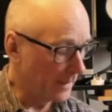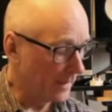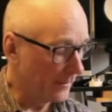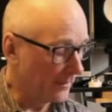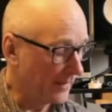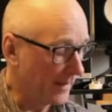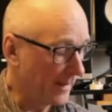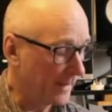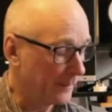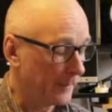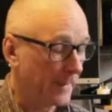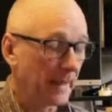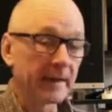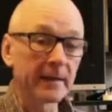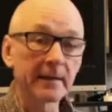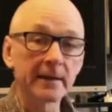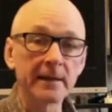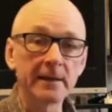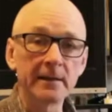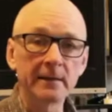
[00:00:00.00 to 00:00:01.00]
and then
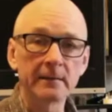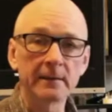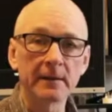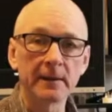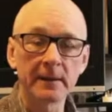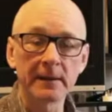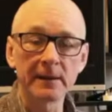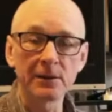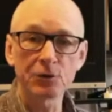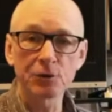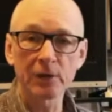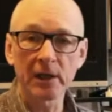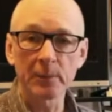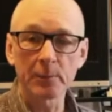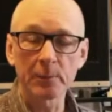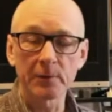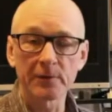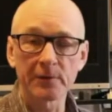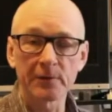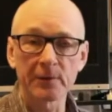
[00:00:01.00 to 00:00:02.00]
make an E shape
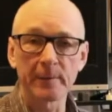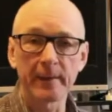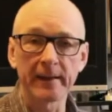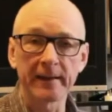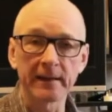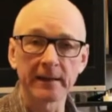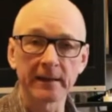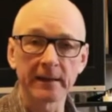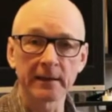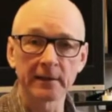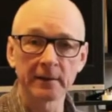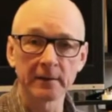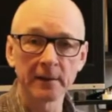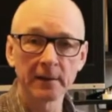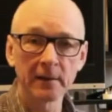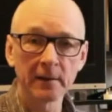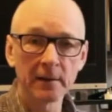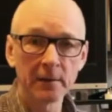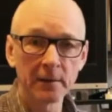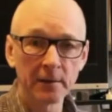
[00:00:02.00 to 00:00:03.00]
with the remaining
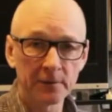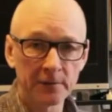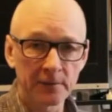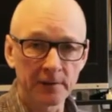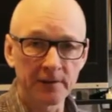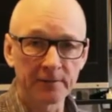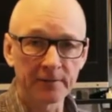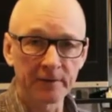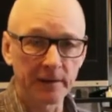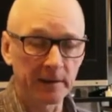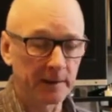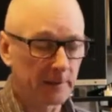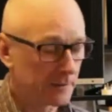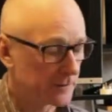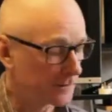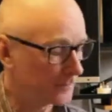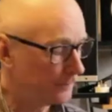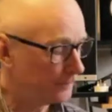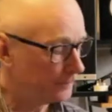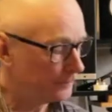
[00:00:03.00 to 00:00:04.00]
3
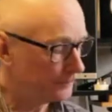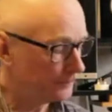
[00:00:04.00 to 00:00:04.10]
fingers.